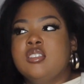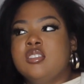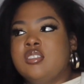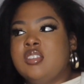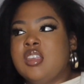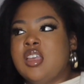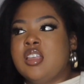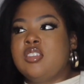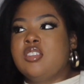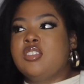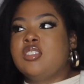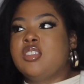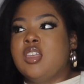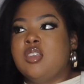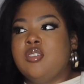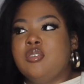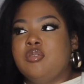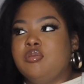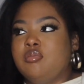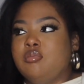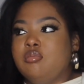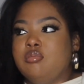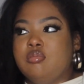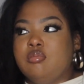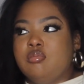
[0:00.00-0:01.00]
That's
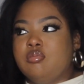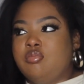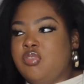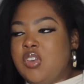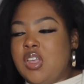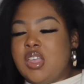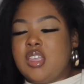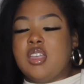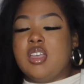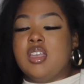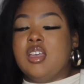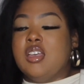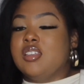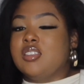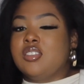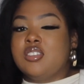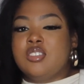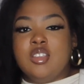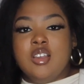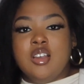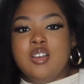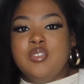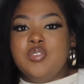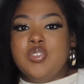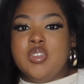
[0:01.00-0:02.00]
that fake ass
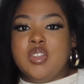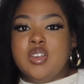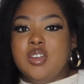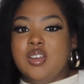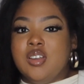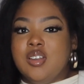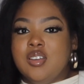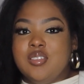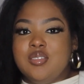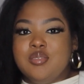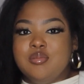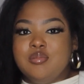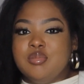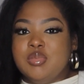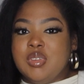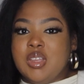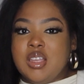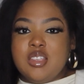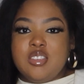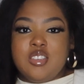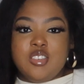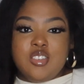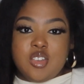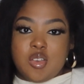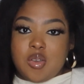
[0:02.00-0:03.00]
tough love
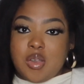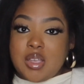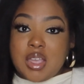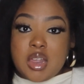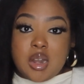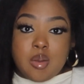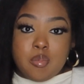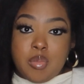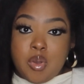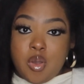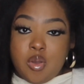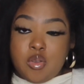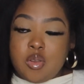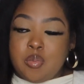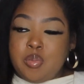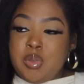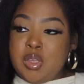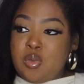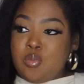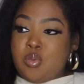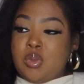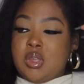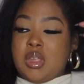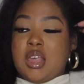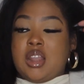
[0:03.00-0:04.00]
that, I got a bone to pick with.